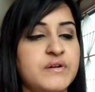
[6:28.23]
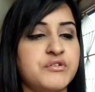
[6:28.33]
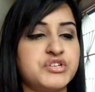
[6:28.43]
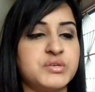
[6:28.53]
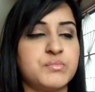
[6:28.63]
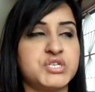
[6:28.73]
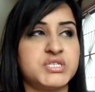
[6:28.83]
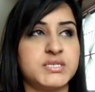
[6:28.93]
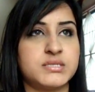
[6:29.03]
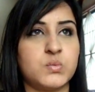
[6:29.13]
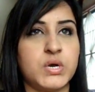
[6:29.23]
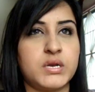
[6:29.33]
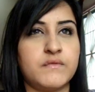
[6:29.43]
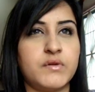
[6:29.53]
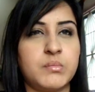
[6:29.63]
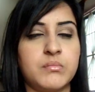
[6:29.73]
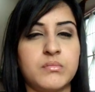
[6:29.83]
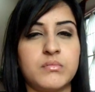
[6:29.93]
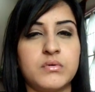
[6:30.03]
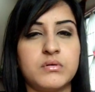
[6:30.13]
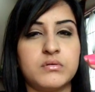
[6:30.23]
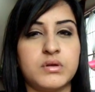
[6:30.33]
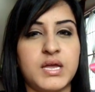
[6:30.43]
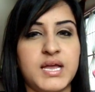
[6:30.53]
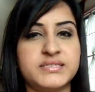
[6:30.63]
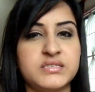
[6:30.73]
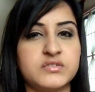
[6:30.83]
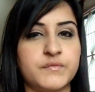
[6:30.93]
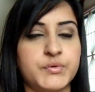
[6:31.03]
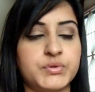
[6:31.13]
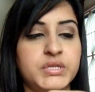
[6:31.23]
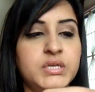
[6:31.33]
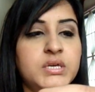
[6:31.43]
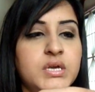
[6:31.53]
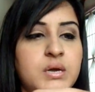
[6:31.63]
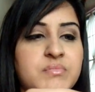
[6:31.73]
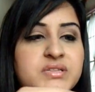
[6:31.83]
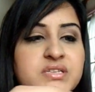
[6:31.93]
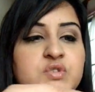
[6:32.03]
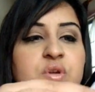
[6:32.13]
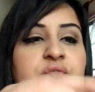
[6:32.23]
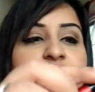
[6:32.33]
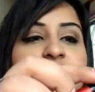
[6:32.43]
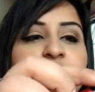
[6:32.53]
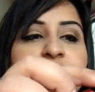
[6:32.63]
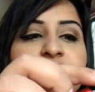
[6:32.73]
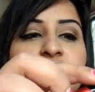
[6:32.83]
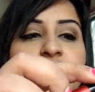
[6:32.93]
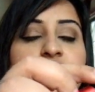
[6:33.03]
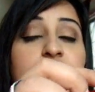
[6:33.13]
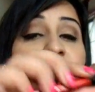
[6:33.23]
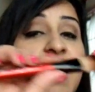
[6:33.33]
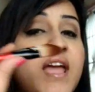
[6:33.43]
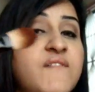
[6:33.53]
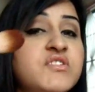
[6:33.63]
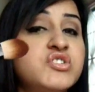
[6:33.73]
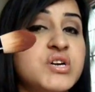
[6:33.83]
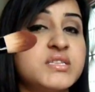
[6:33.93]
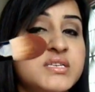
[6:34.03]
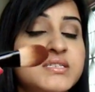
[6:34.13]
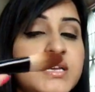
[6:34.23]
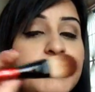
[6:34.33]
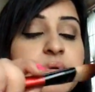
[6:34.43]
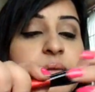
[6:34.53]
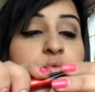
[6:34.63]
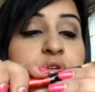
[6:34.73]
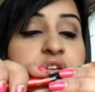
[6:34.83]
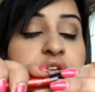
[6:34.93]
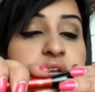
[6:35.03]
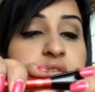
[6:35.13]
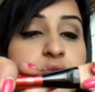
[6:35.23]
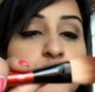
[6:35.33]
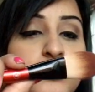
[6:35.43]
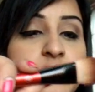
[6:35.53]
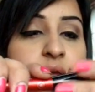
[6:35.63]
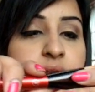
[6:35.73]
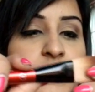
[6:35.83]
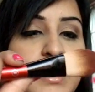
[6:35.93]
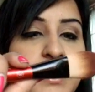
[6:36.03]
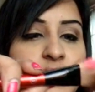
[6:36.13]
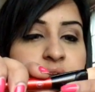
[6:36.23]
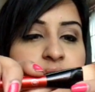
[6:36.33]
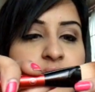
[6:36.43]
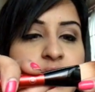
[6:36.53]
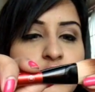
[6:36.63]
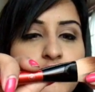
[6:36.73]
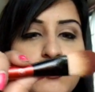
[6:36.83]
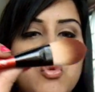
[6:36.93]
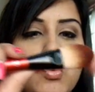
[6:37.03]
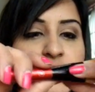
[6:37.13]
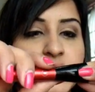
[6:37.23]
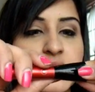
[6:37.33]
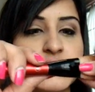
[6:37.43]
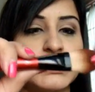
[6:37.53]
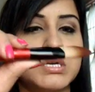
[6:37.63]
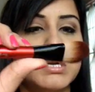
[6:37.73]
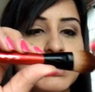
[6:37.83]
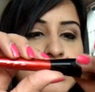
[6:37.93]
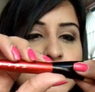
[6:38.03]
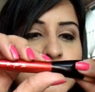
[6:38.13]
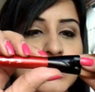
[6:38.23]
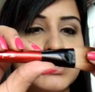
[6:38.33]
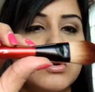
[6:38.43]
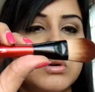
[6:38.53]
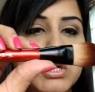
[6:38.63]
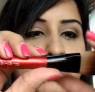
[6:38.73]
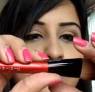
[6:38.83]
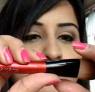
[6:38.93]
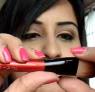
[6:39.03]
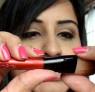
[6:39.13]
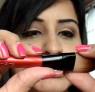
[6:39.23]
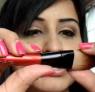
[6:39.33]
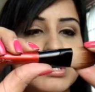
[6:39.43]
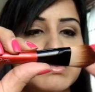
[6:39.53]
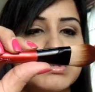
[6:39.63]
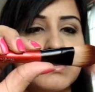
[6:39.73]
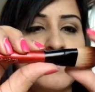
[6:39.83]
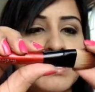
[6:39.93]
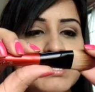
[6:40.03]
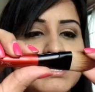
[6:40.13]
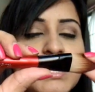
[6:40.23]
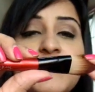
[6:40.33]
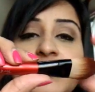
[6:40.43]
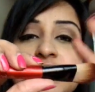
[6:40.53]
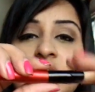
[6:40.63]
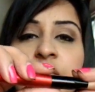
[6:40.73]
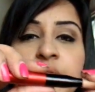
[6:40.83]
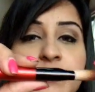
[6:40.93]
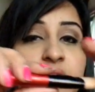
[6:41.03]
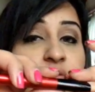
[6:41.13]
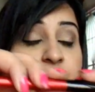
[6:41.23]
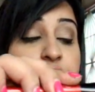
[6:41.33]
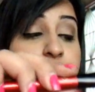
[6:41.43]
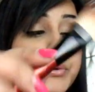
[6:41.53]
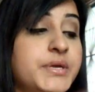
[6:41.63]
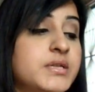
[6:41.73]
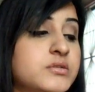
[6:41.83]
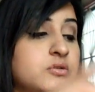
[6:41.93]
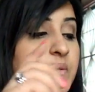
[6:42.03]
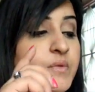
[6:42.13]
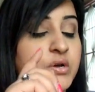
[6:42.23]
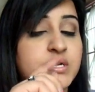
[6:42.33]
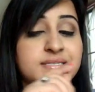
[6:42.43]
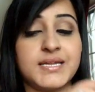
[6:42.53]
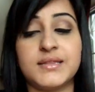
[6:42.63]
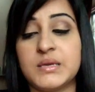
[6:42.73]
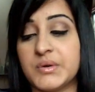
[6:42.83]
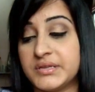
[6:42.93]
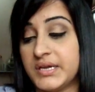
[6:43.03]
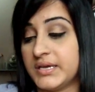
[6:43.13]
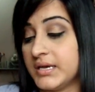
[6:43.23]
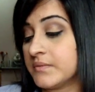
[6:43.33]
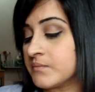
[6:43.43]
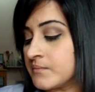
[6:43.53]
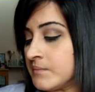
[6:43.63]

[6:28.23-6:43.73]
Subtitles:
foundation brushes is the one from Essence of Beauty, but this one feels pretty soft too. I haven't tried this yet, but I'm gonna try it soon, and I'll let you know whether it's, you know, a good brush or not. So far it feels soft, but I really don't know yet, so I'm not gonna say anything about that yet.